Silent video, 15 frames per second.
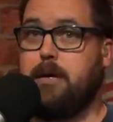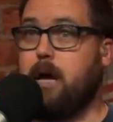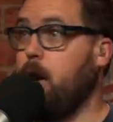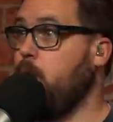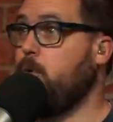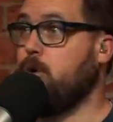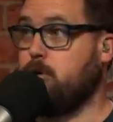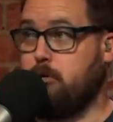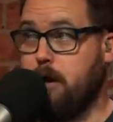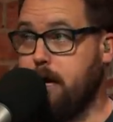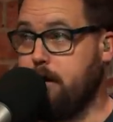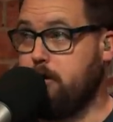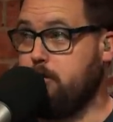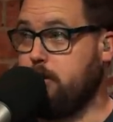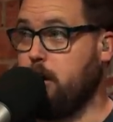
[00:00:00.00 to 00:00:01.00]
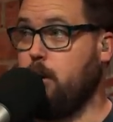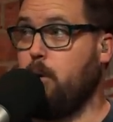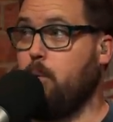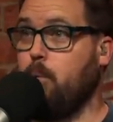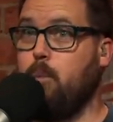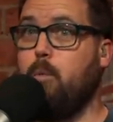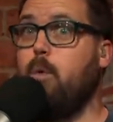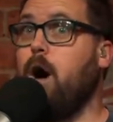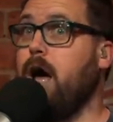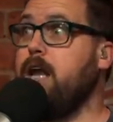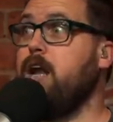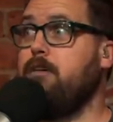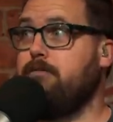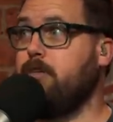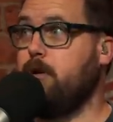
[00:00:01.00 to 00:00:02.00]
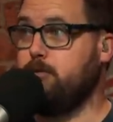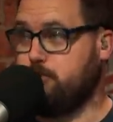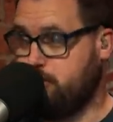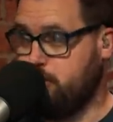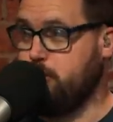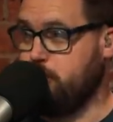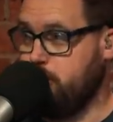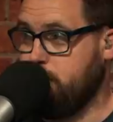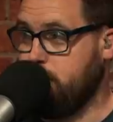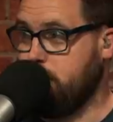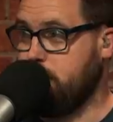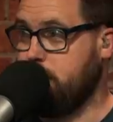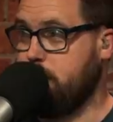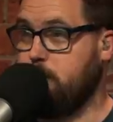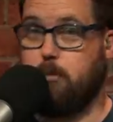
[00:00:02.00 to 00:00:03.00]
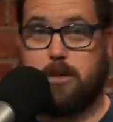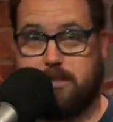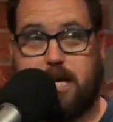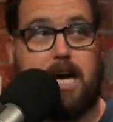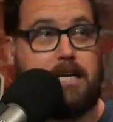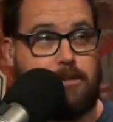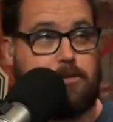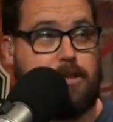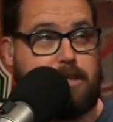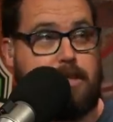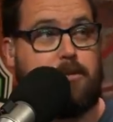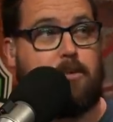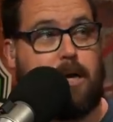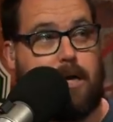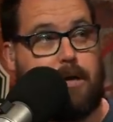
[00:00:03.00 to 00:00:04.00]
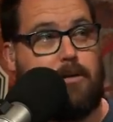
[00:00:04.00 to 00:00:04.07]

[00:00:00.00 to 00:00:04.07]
Now, I will grant you that one of those two was actually T Y.